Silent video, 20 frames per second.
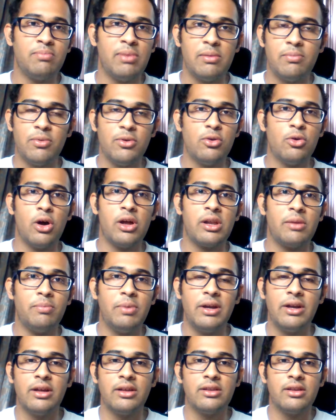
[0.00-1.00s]
people who are
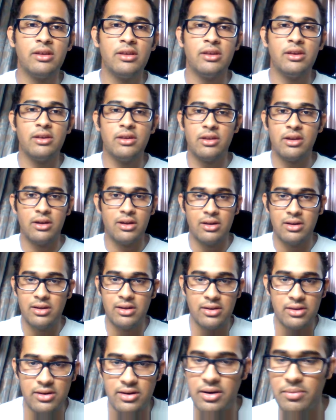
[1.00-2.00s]
repeating
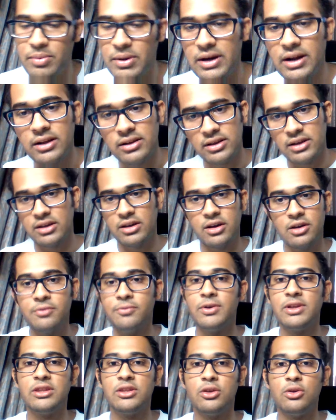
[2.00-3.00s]
the year
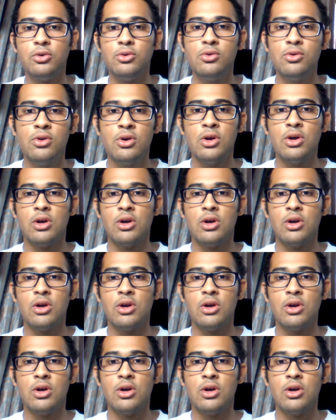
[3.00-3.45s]
with you.